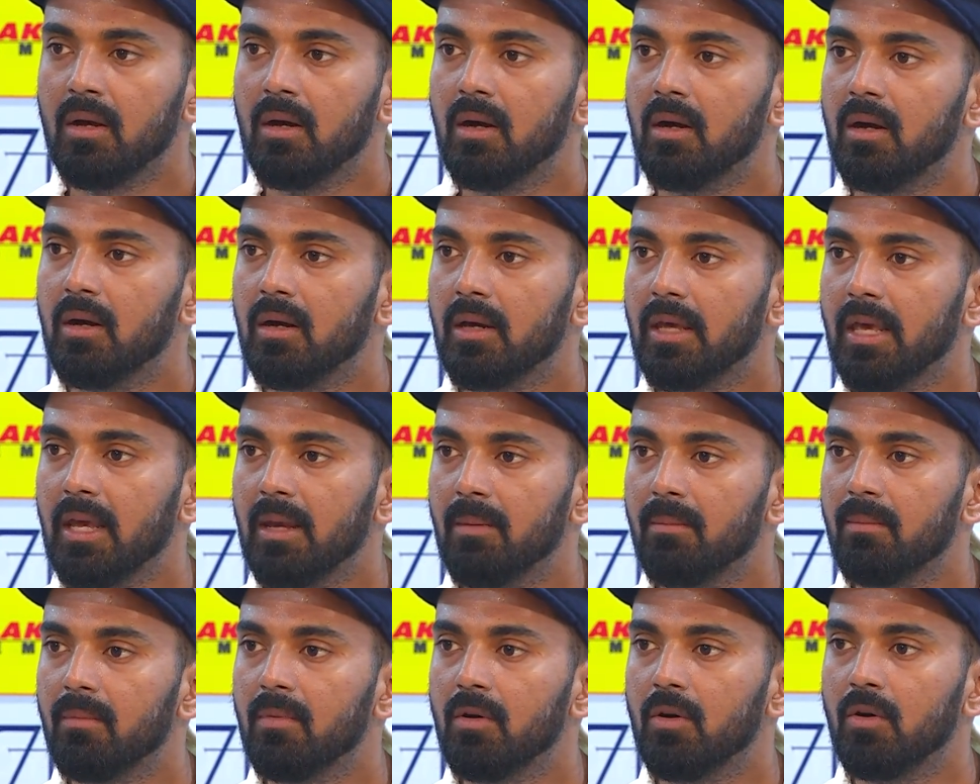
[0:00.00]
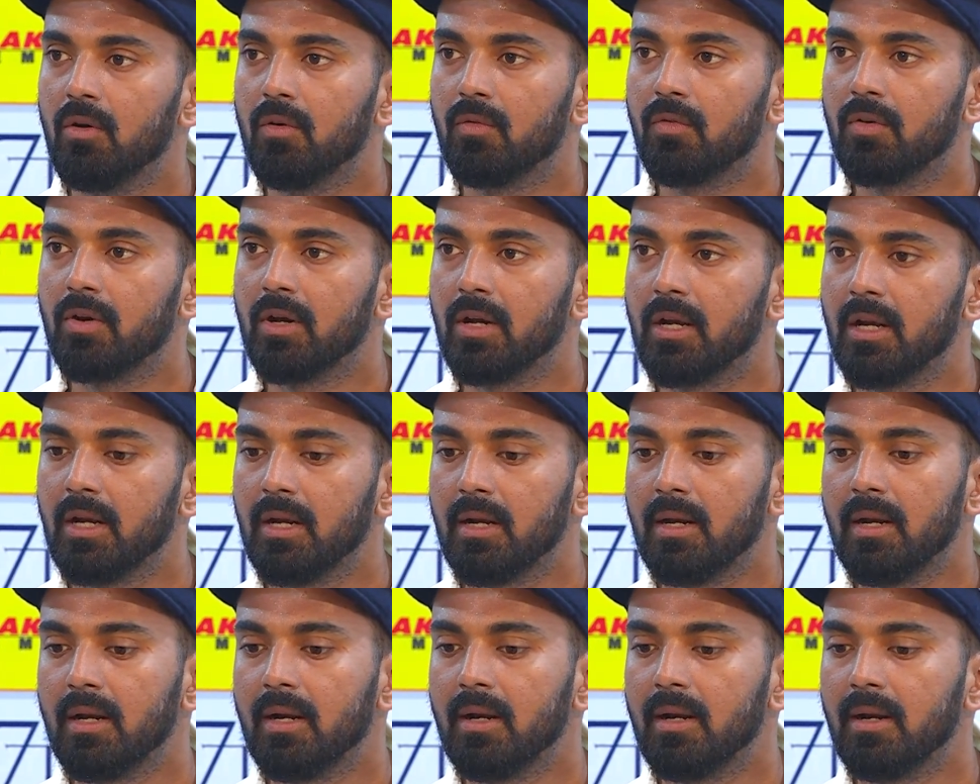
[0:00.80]
a game of
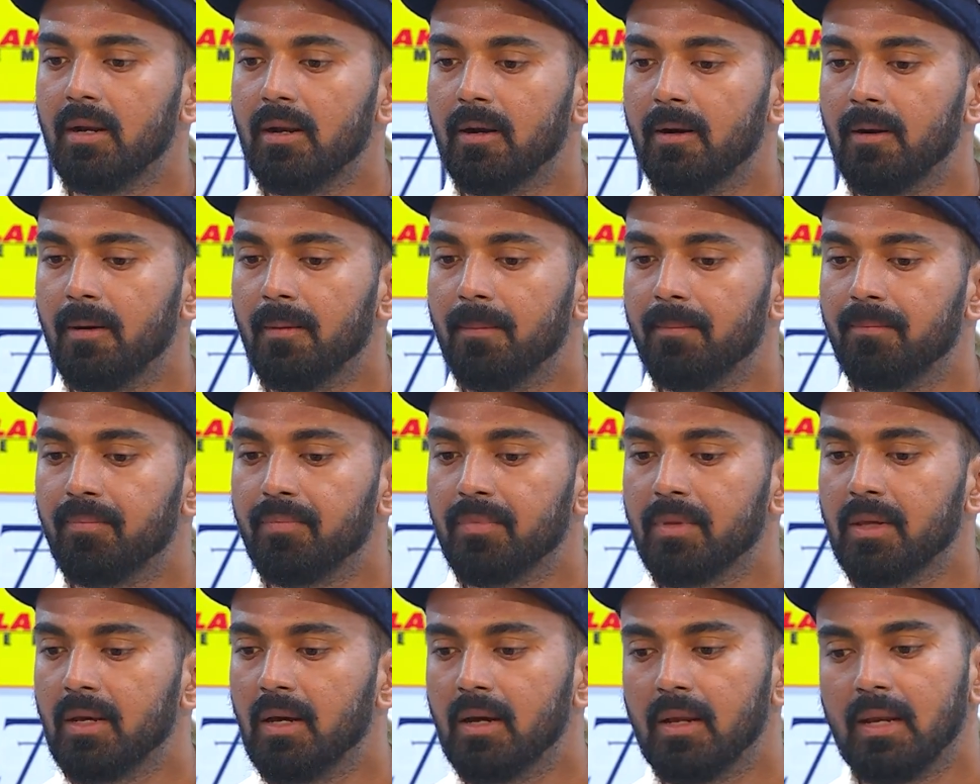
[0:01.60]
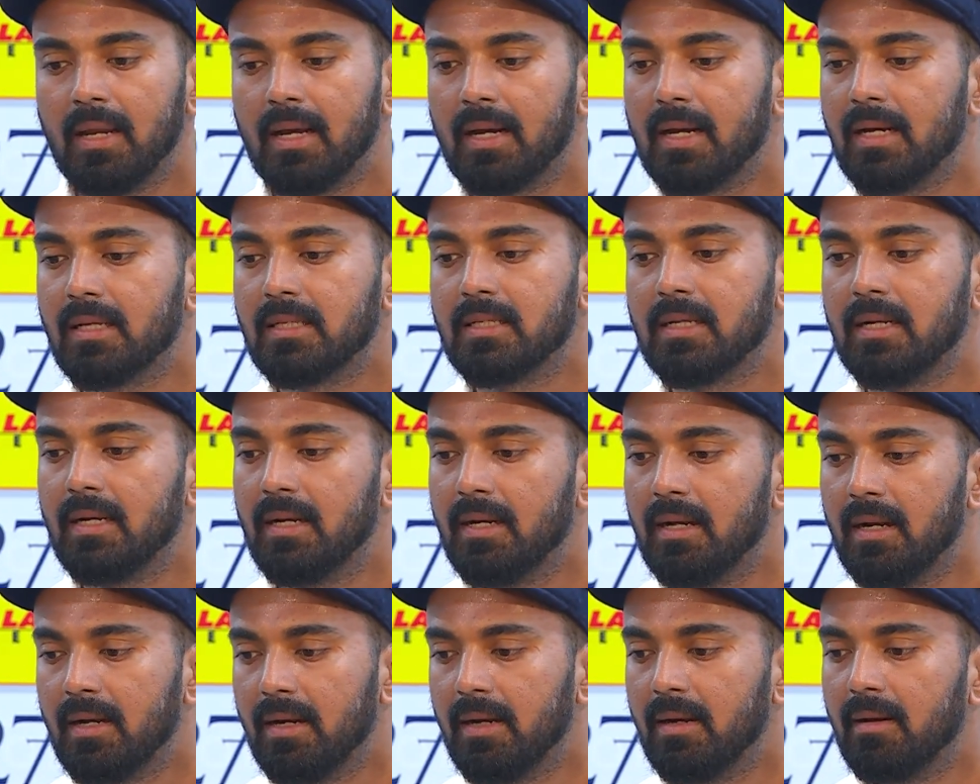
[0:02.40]
cricket, and like I said,
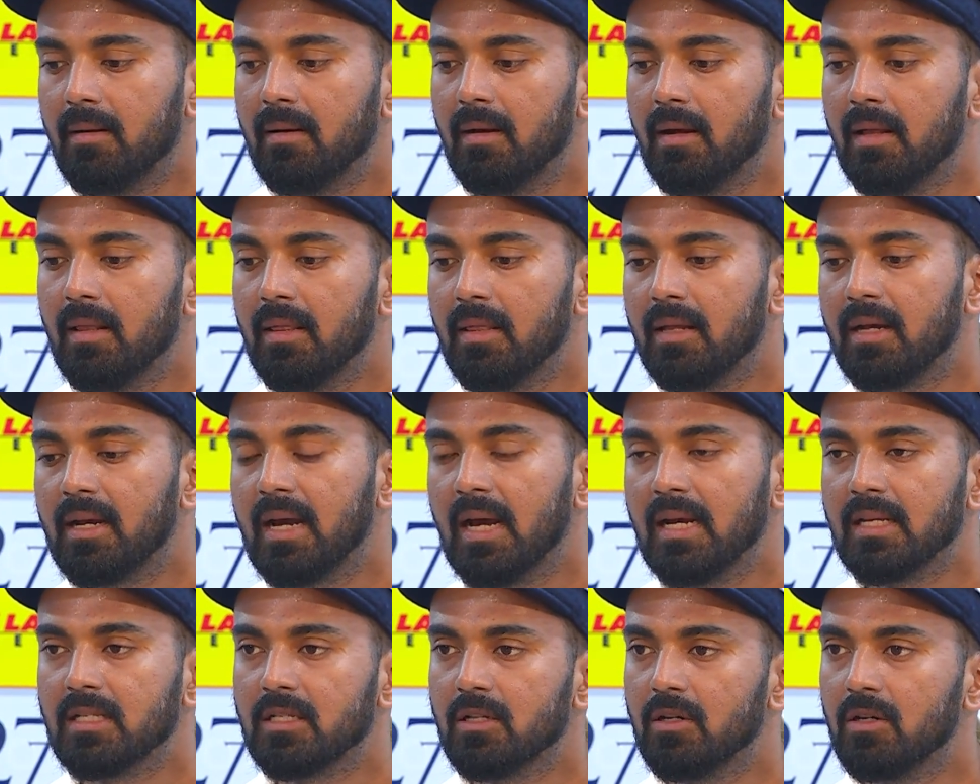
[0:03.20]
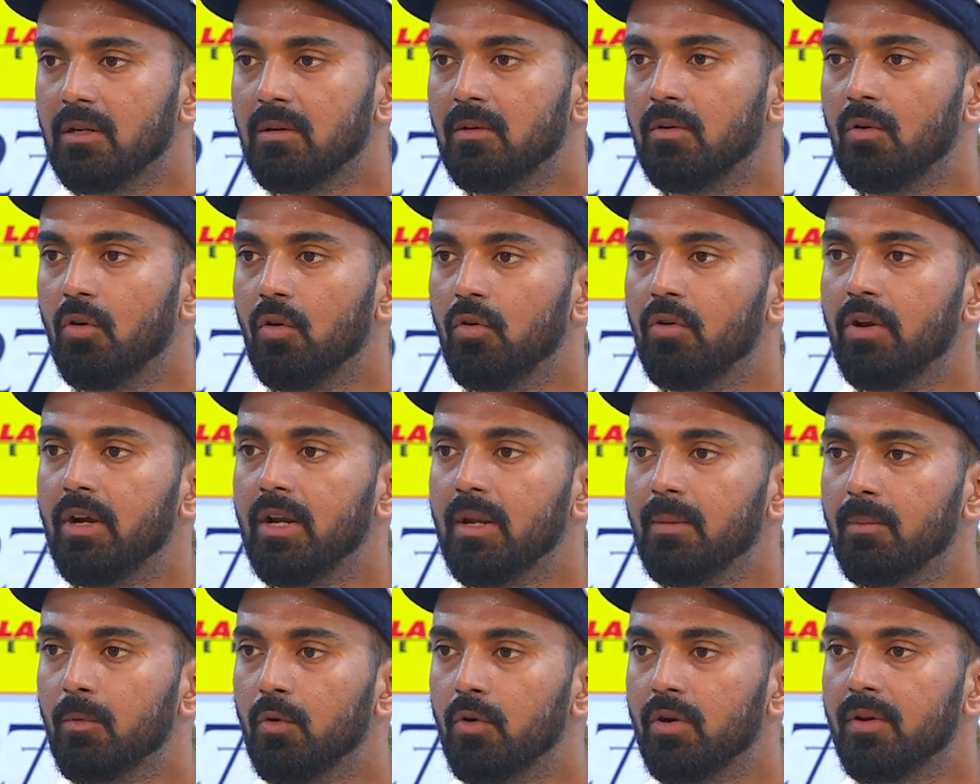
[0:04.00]
and the guys are
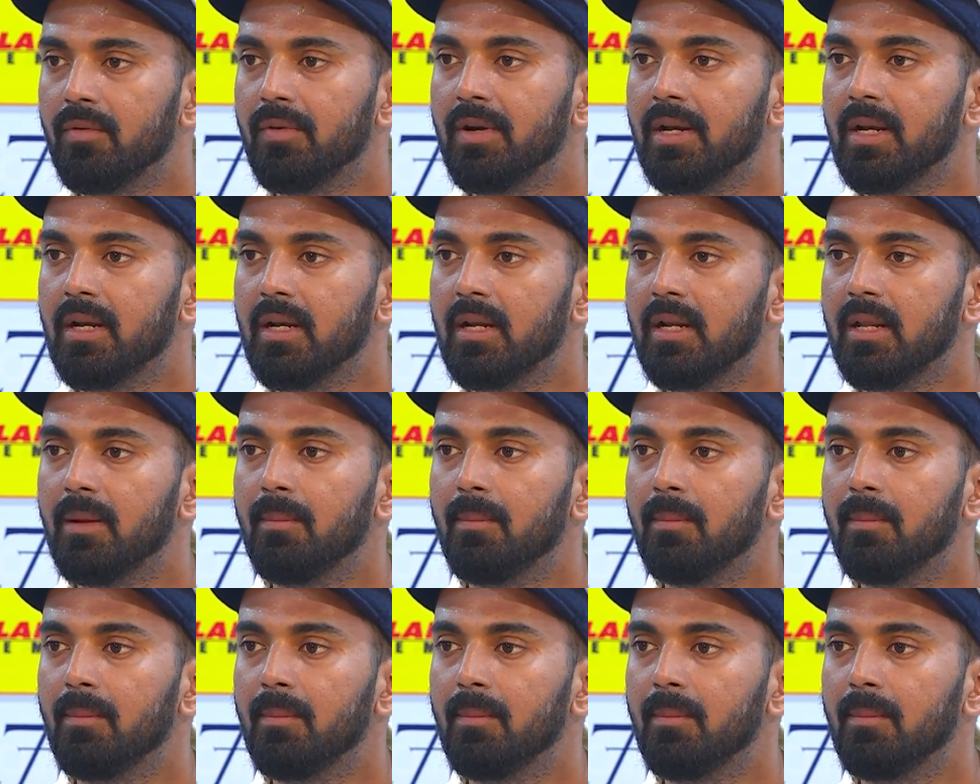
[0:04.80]
already motivated.